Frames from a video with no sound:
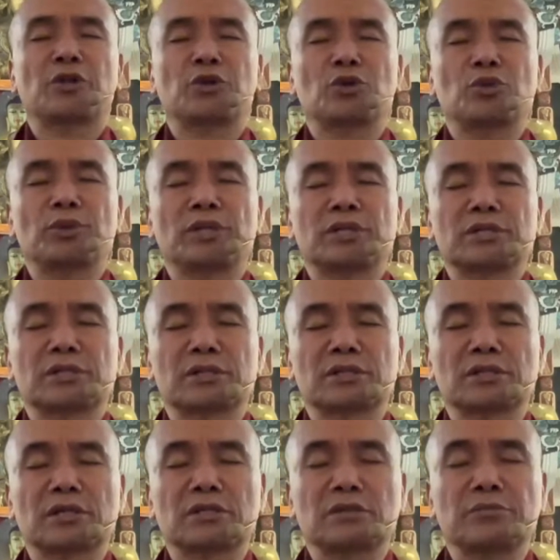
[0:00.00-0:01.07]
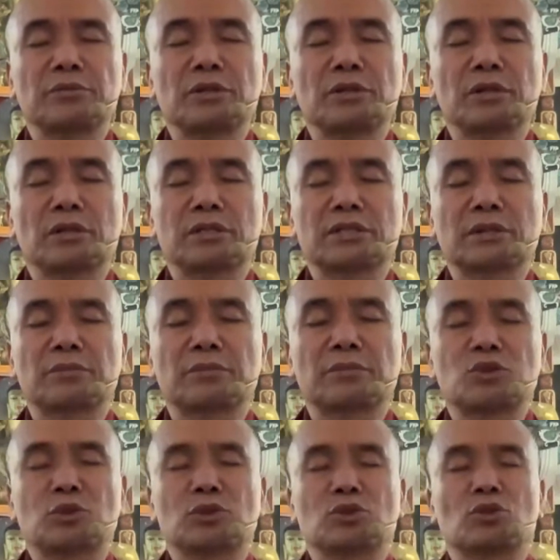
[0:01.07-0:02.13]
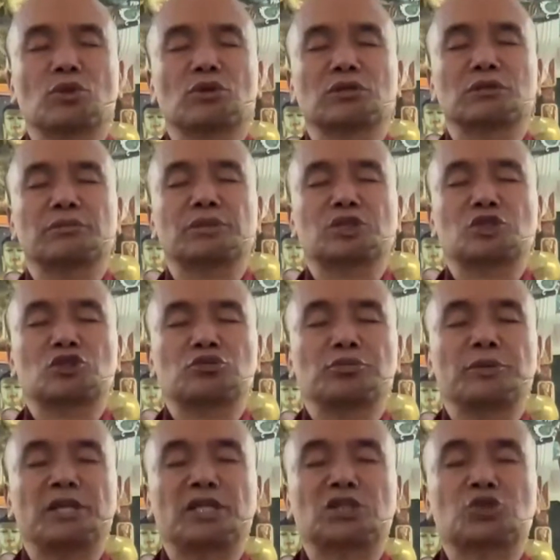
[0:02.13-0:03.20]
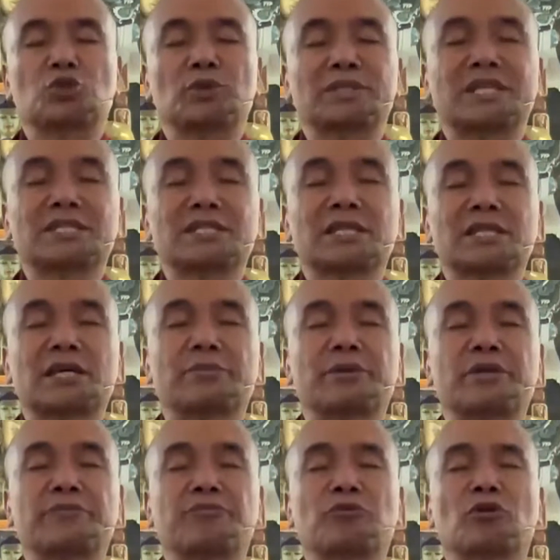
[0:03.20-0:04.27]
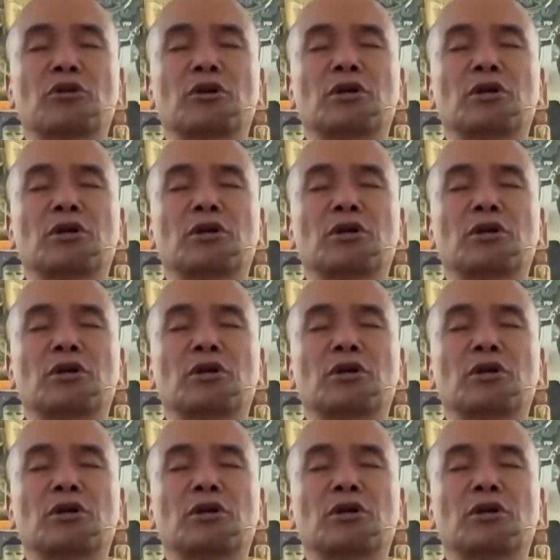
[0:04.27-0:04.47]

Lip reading: And you witnessing such a miraclism towards all the demonstration beings, you intensely happy.